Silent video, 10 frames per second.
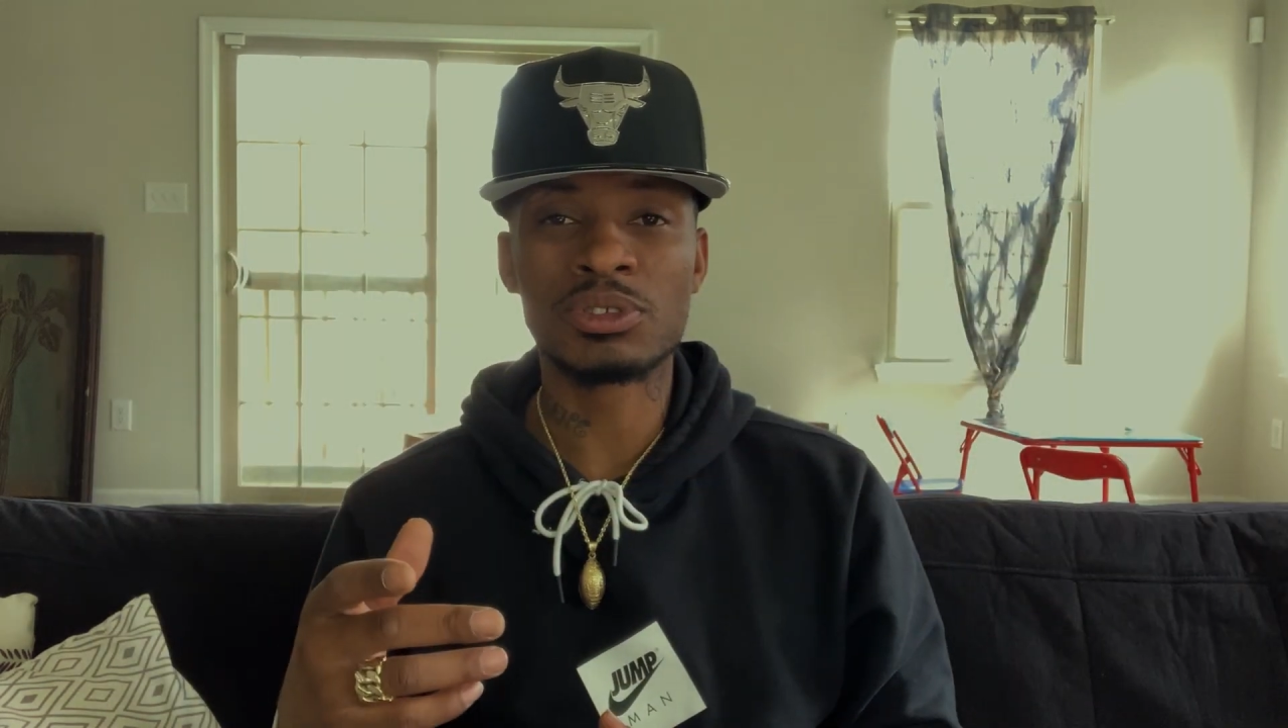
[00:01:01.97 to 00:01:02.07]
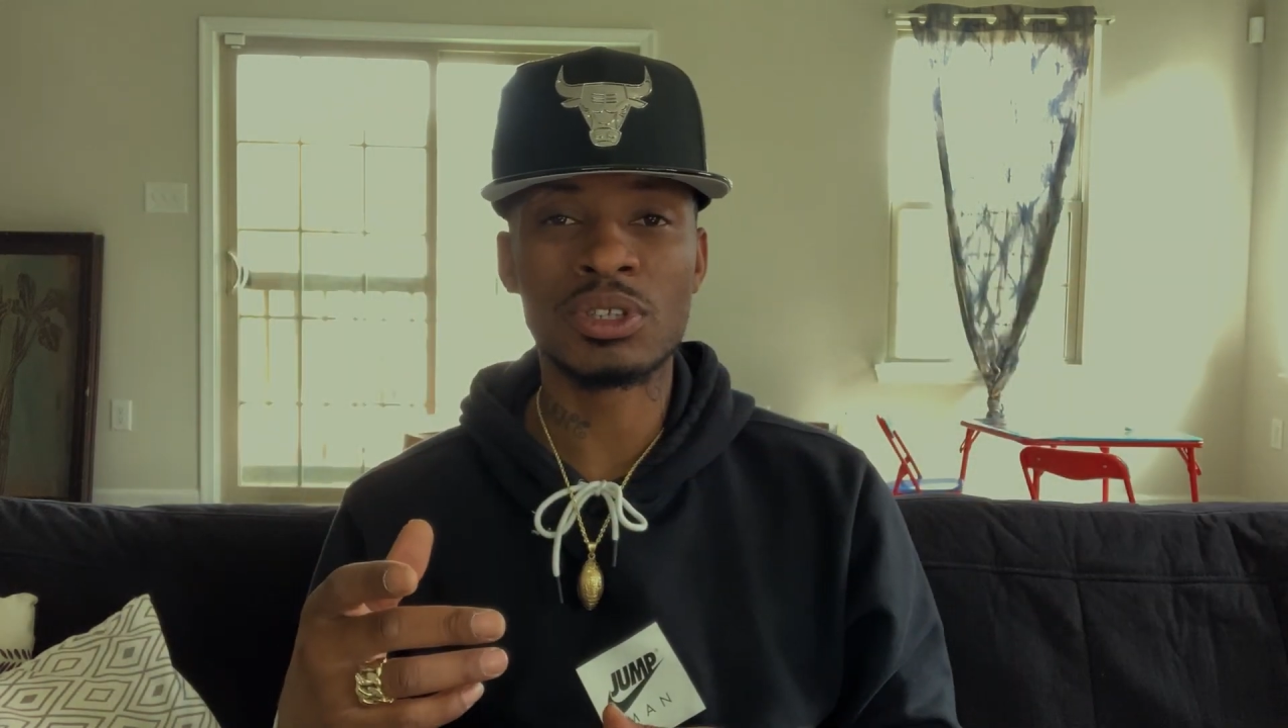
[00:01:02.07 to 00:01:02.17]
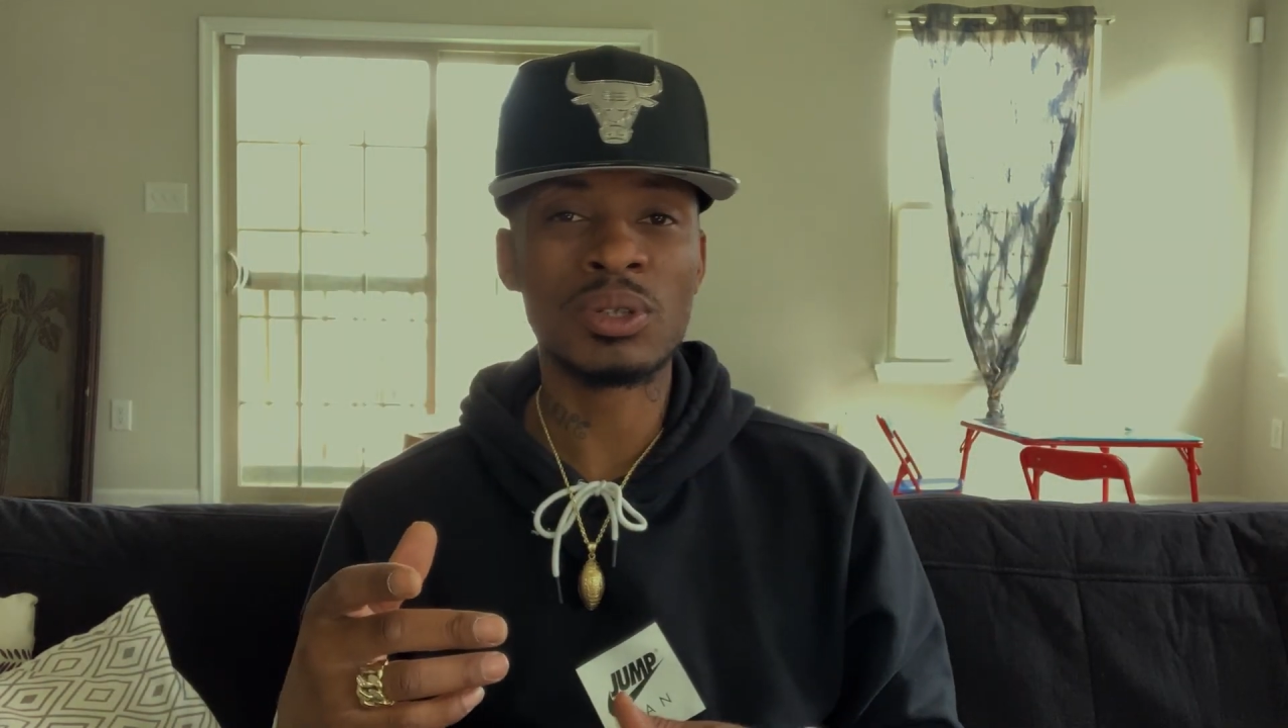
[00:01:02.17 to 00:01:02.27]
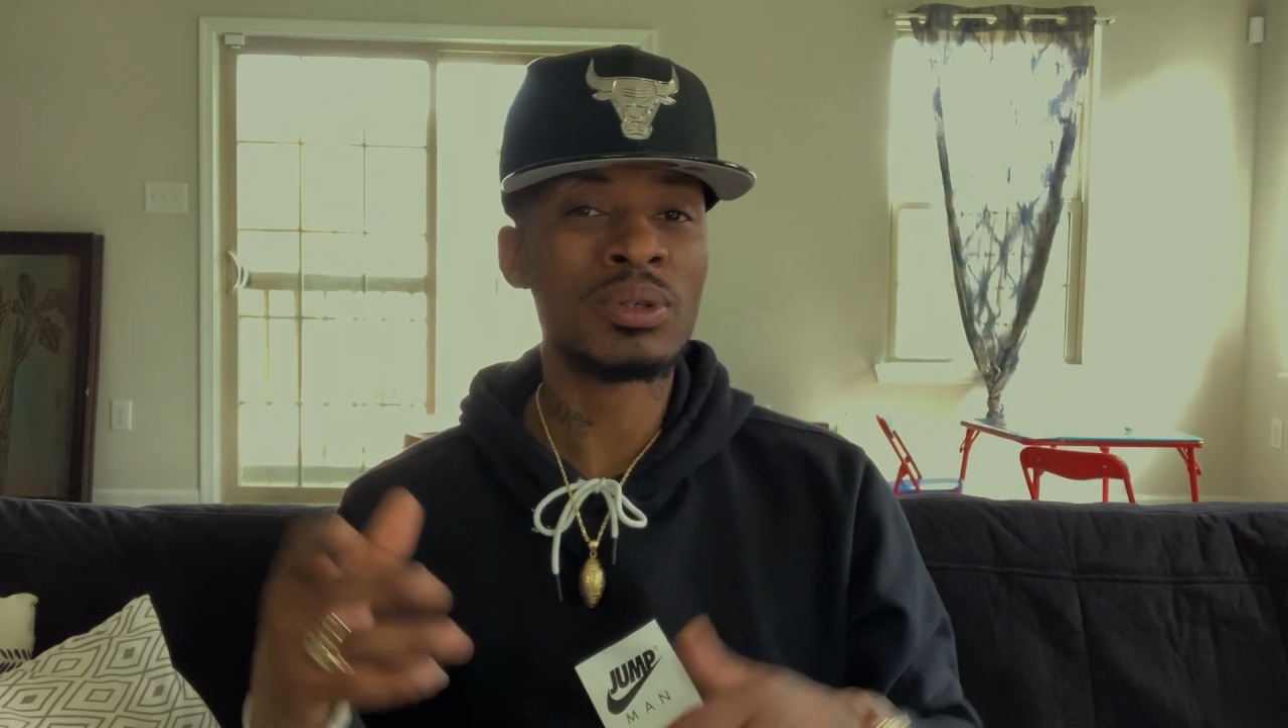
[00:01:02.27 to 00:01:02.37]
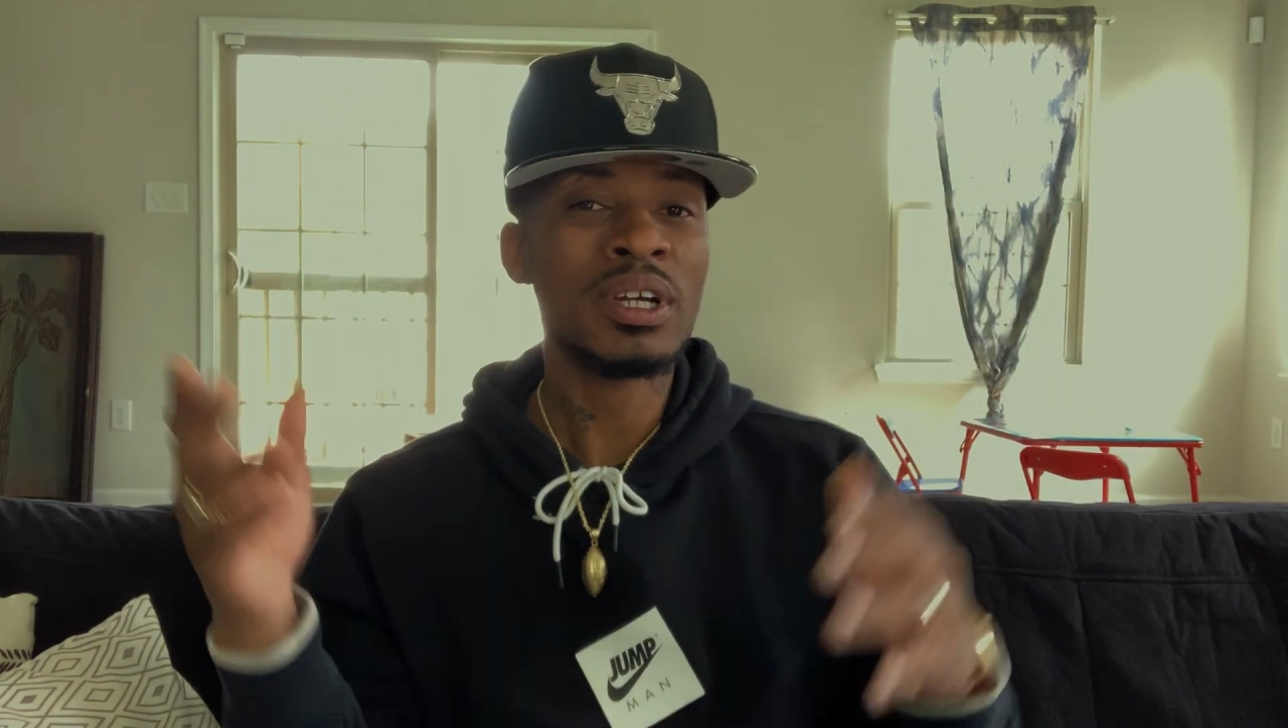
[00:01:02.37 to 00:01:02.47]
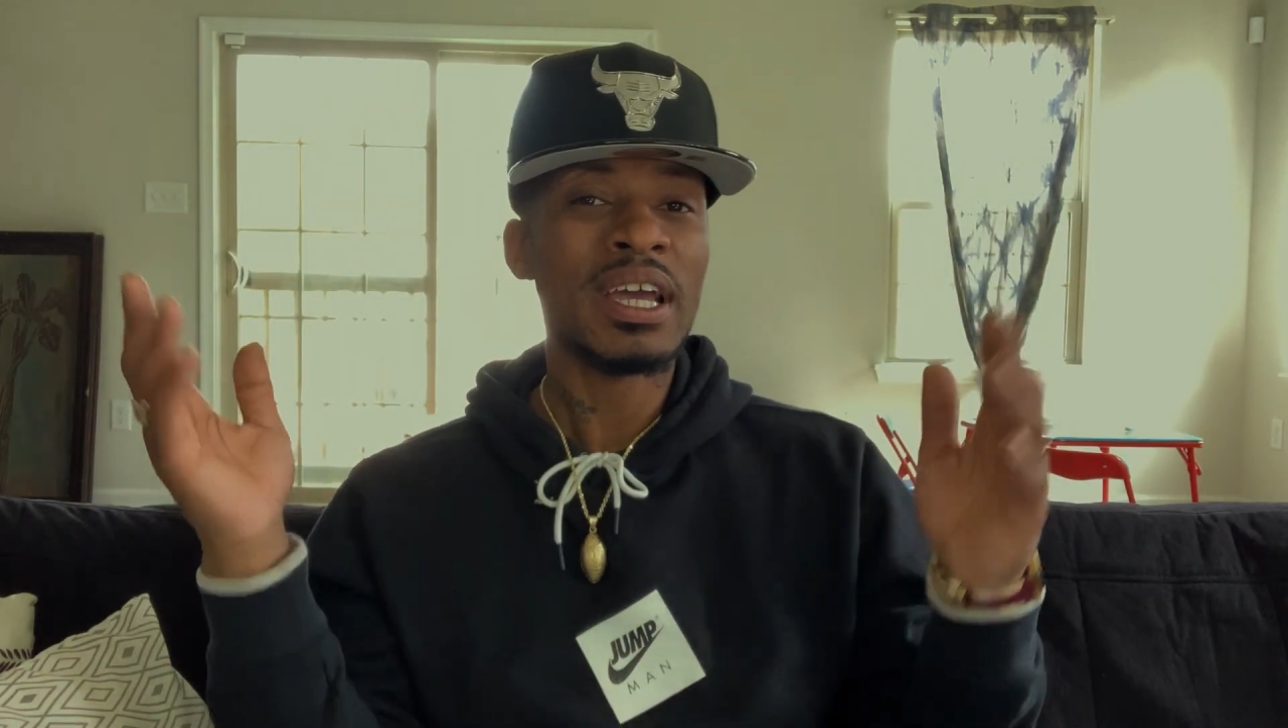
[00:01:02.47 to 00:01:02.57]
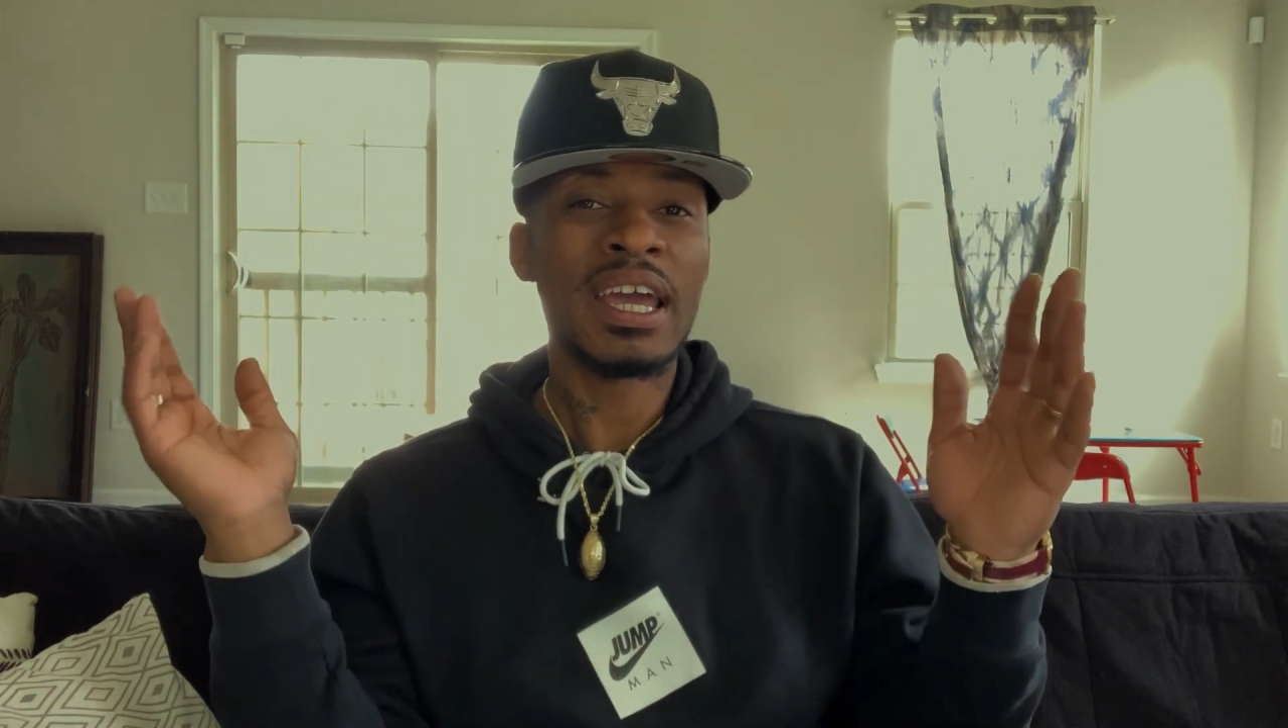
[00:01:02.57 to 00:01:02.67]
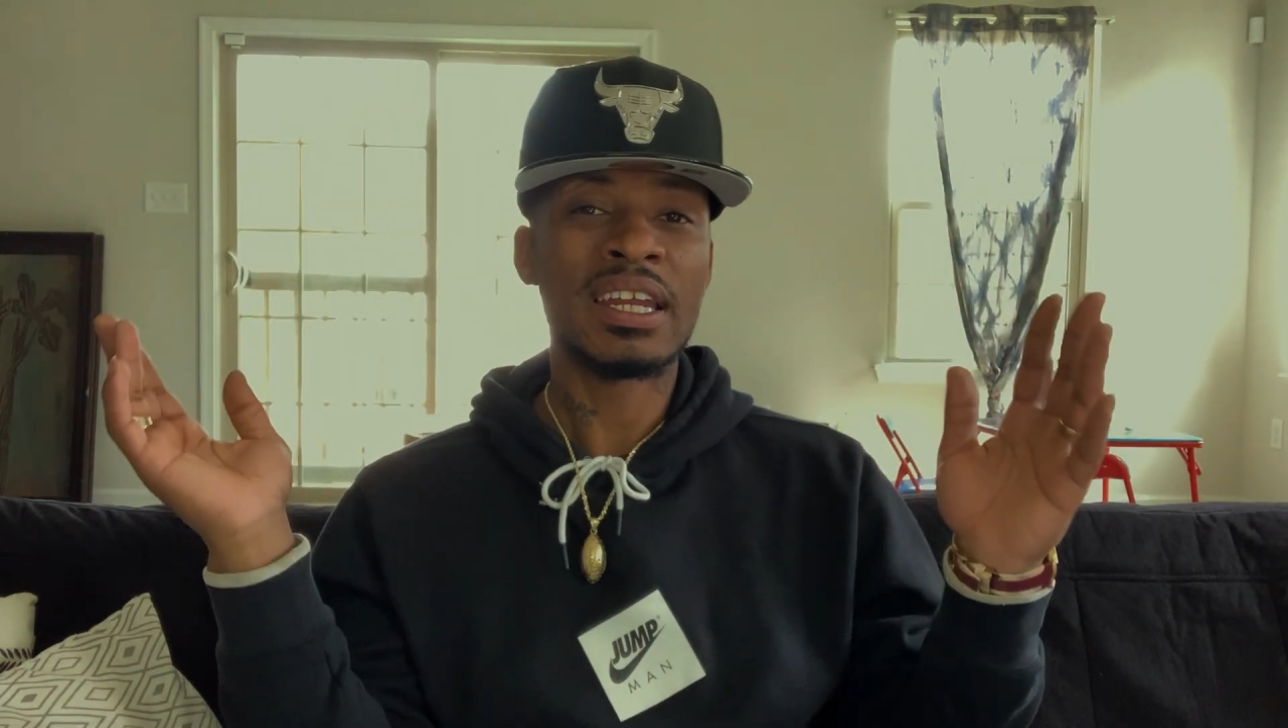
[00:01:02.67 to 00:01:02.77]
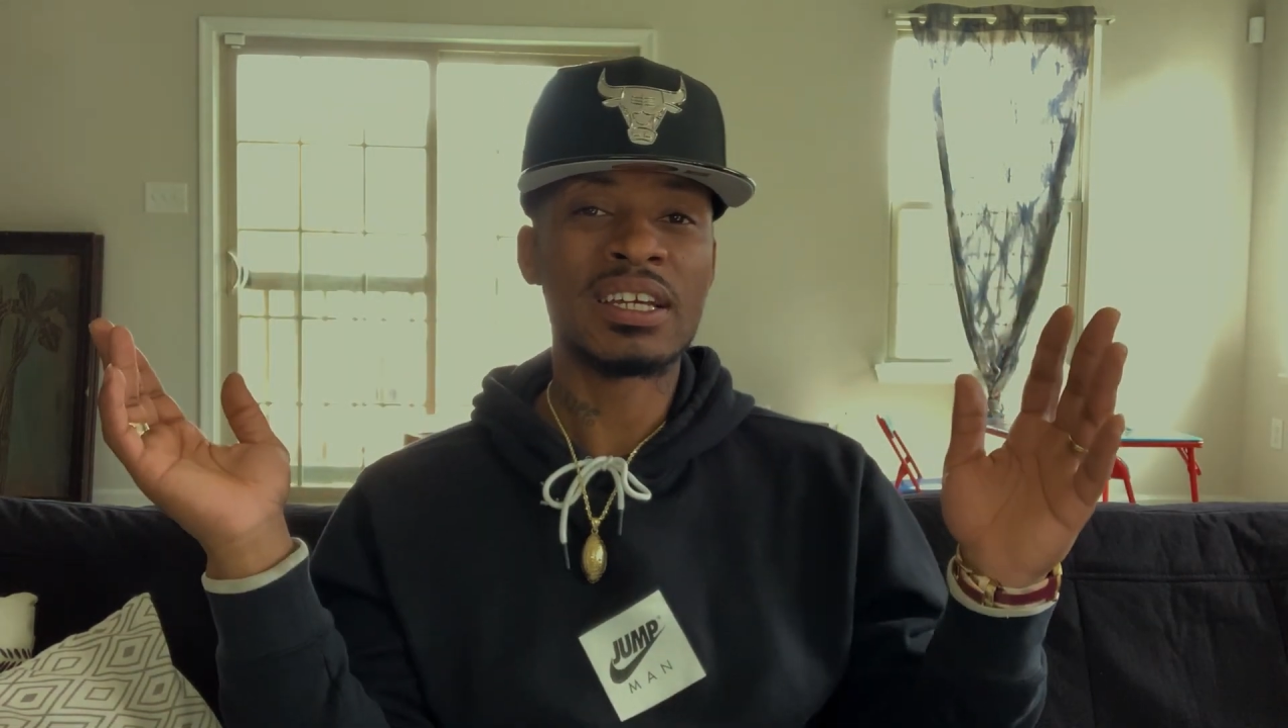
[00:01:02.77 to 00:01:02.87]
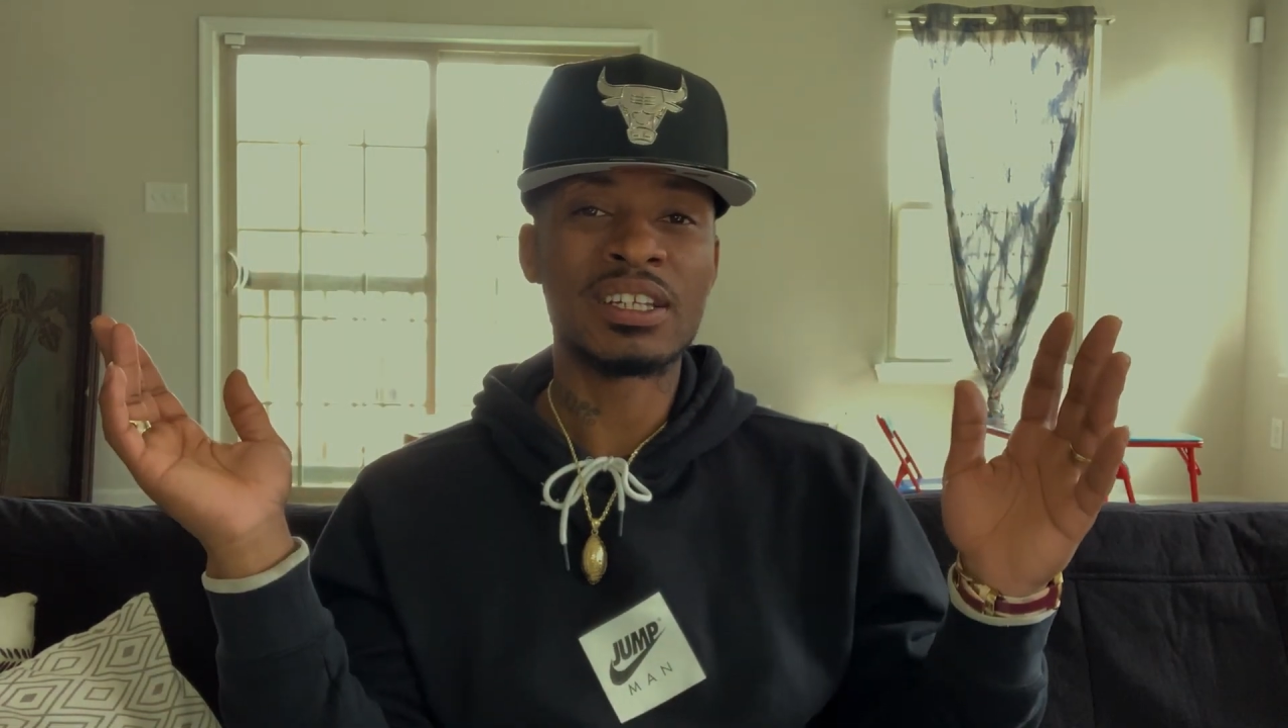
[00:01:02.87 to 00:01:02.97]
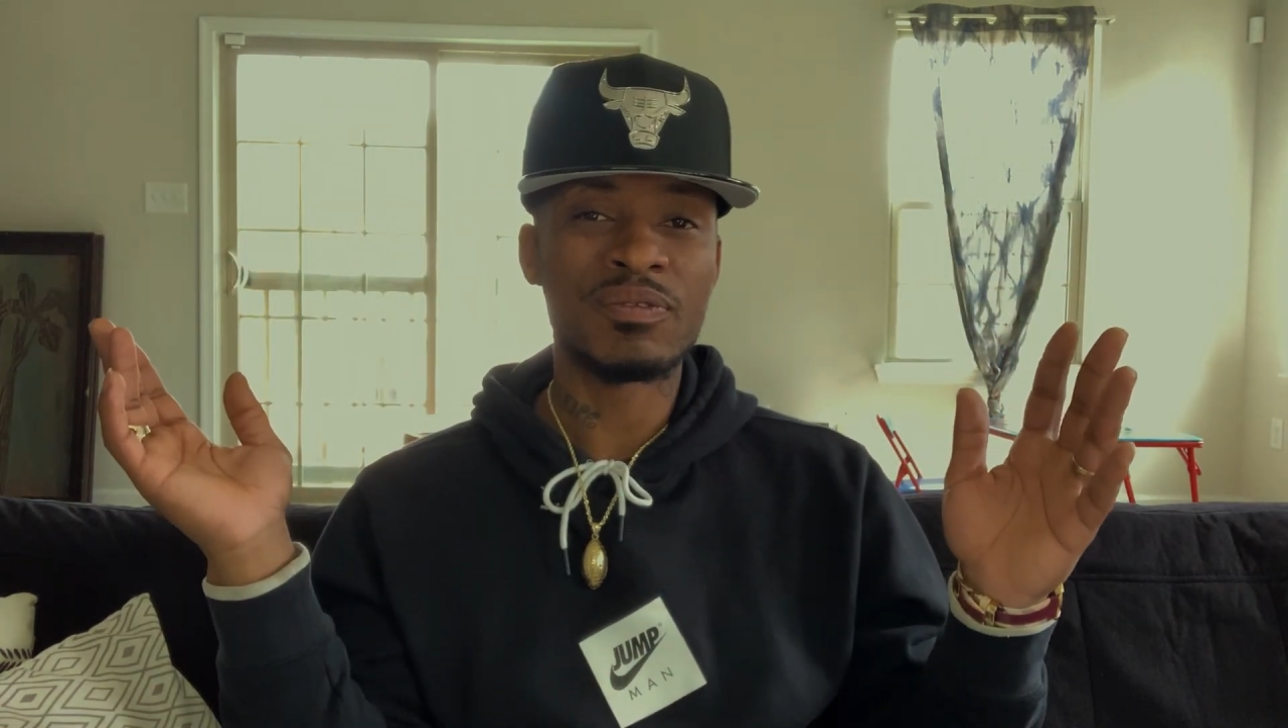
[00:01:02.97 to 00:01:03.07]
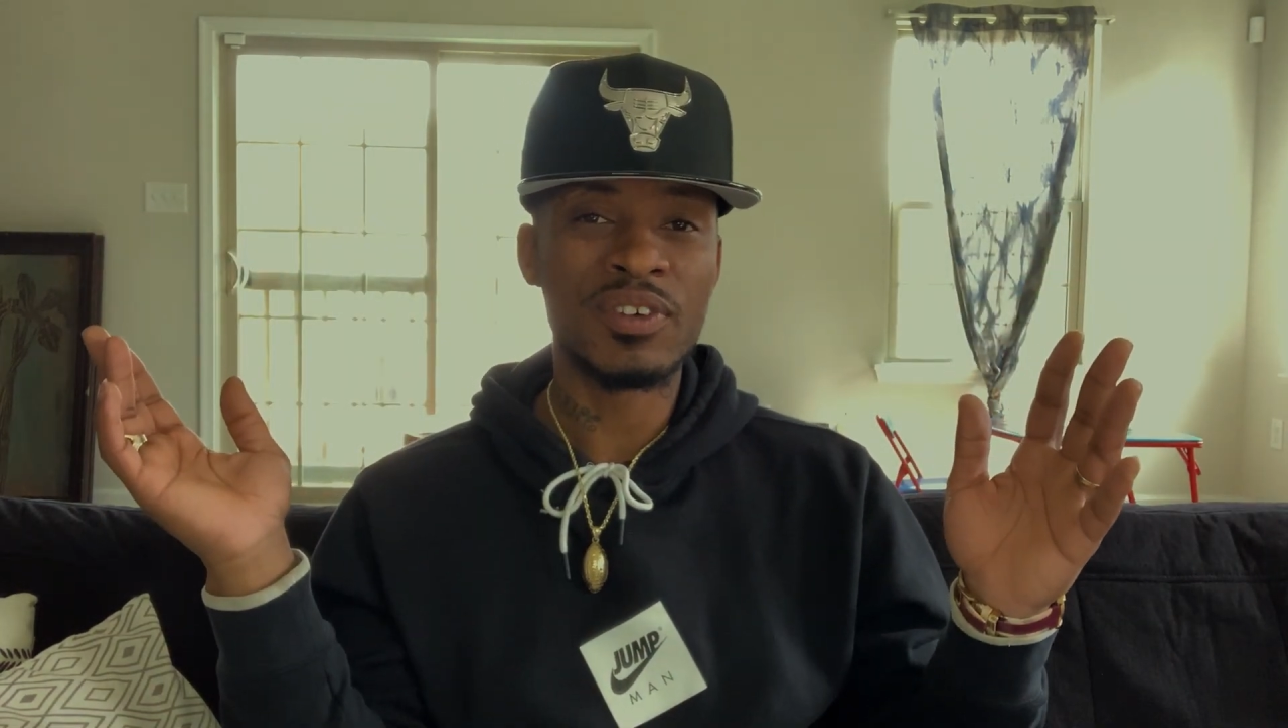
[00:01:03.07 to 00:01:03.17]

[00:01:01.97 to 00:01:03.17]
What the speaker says: so had to cut the